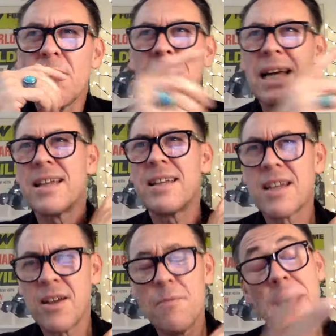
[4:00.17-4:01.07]

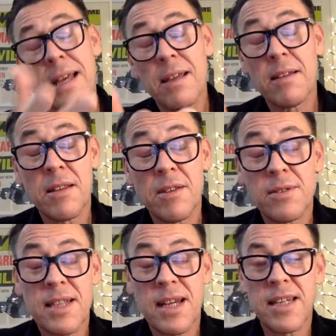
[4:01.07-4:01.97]
going back in,
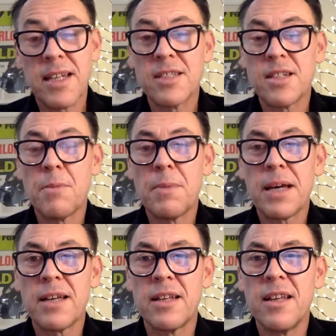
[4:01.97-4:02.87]
using that analogy, going
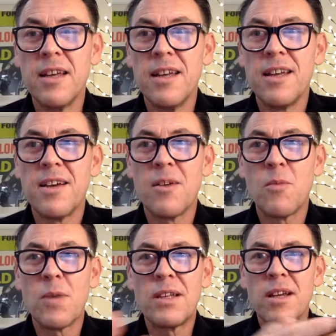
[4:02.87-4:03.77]
back in
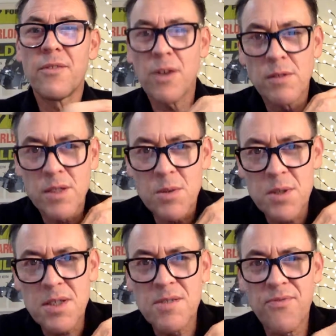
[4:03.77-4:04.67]
when life coaches
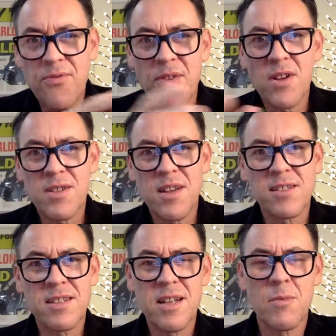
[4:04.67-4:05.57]
was first
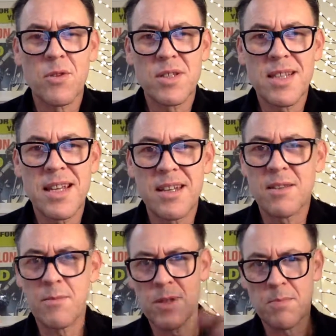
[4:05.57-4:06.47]
starting to come on the scene,
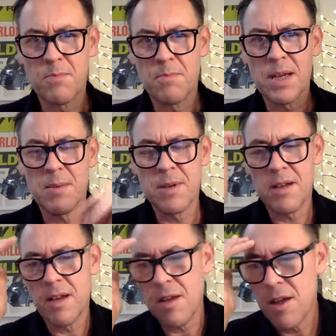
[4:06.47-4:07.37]
and it was become
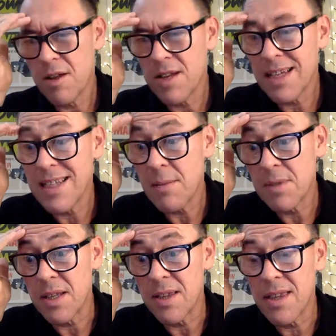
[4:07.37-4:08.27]
an
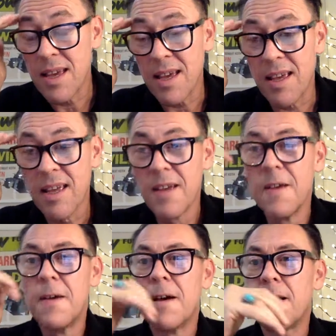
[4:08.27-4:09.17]
accepted thing.
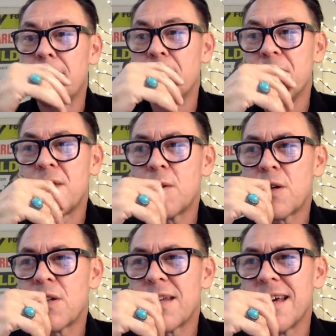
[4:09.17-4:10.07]
You
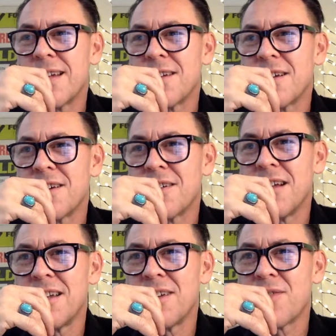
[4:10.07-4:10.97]
could get
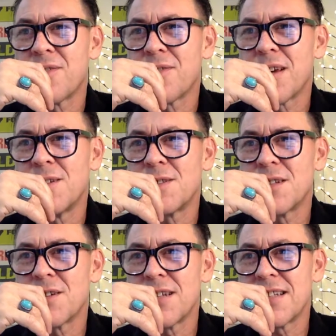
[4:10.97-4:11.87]
a life
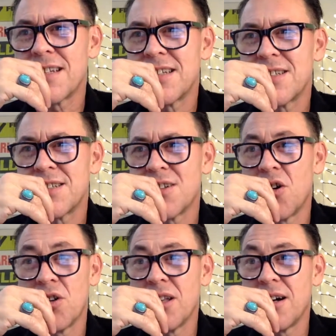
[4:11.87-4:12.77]
coaching accreditation
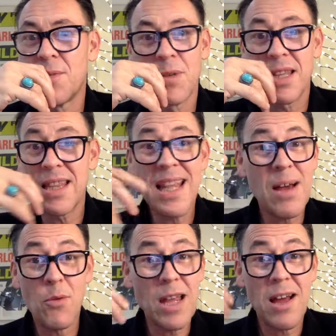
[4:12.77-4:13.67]
online
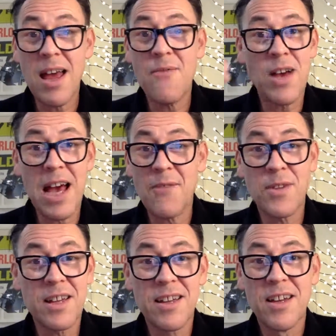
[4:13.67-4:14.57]
without ever
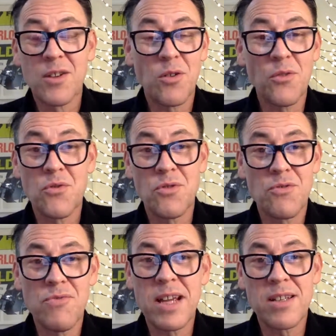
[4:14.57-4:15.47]
having gone through
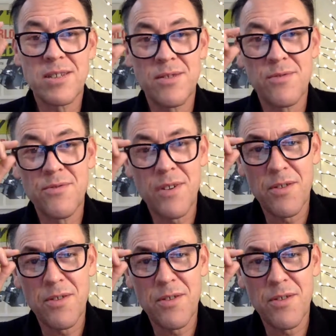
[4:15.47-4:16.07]
the rigors of